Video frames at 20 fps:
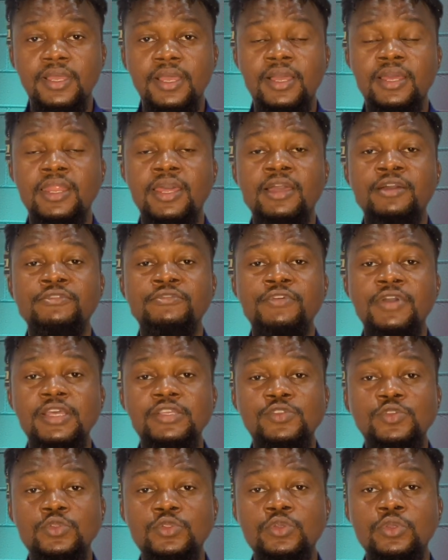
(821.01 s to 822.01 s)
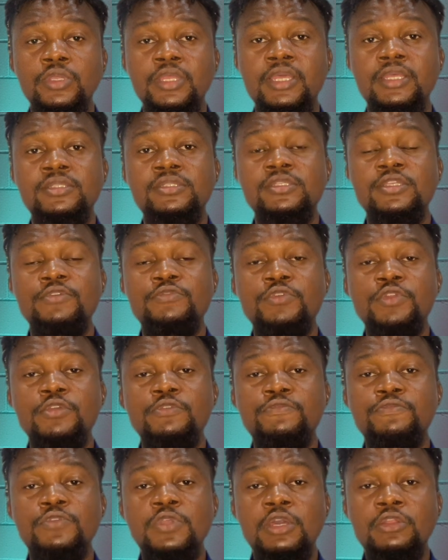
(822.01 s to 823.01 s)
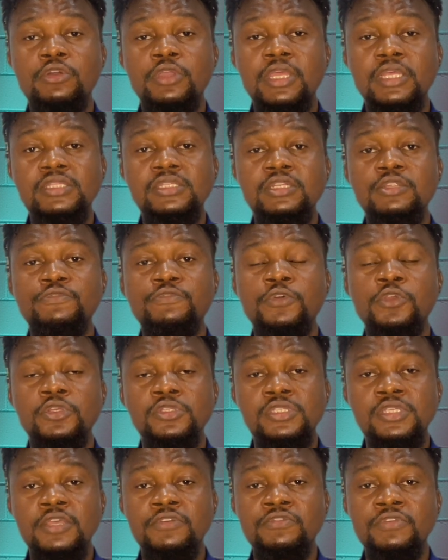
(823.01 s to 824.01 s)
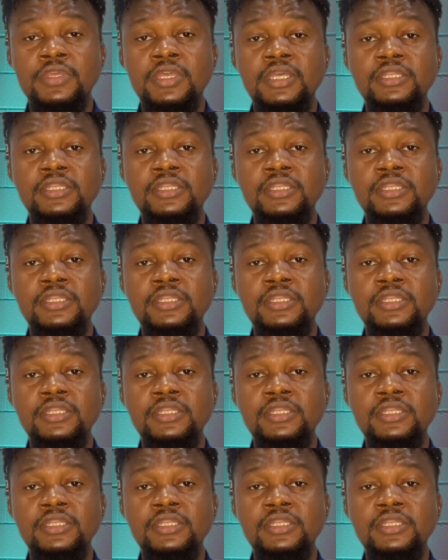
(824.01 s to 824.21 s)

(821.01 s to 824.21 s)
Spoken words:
And I advise you to get, even if you're not getting it for yourself,